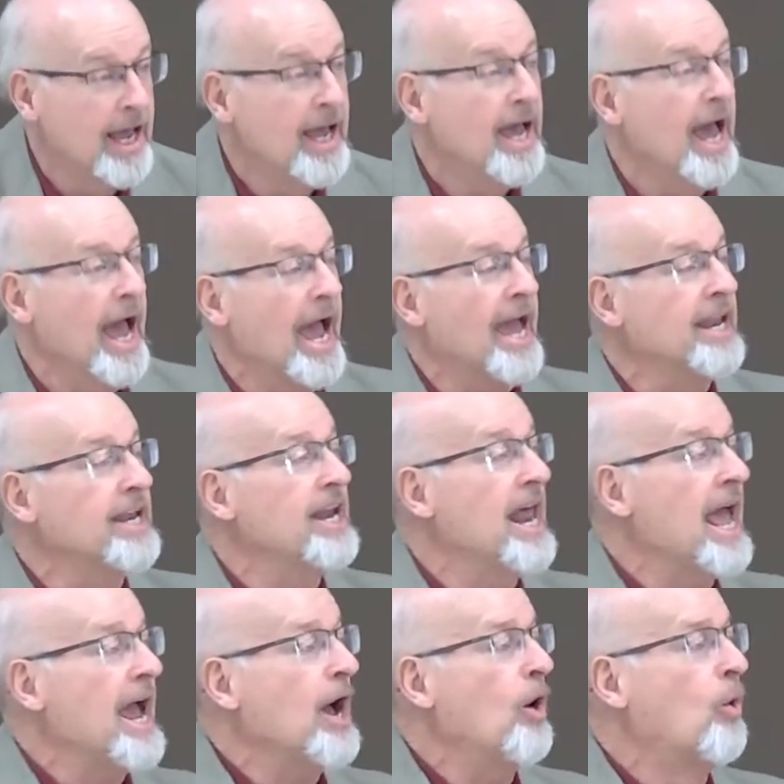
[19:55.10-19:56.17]
And
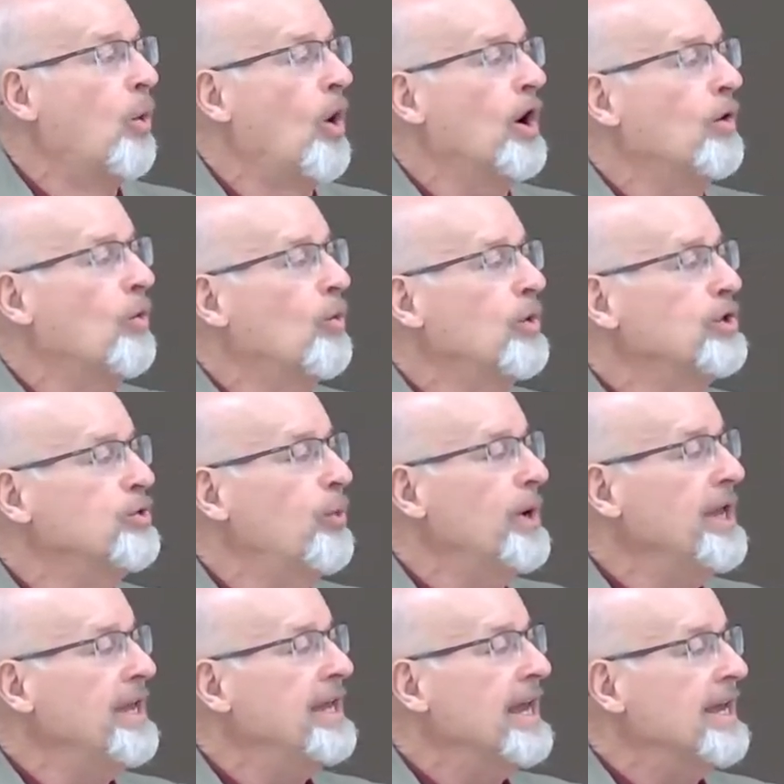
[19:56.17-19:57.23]
now what would
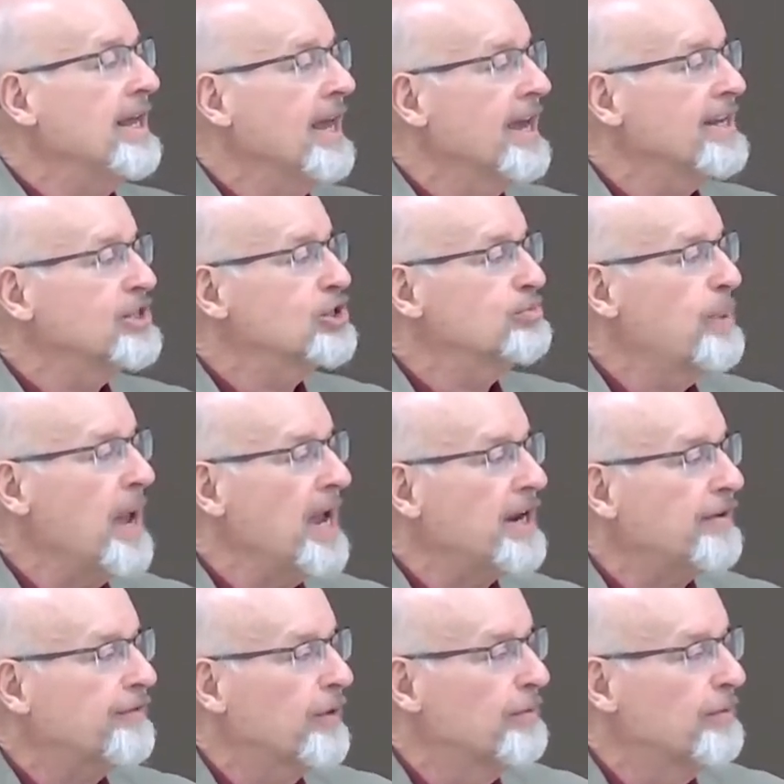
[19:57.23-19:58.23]
we expect from the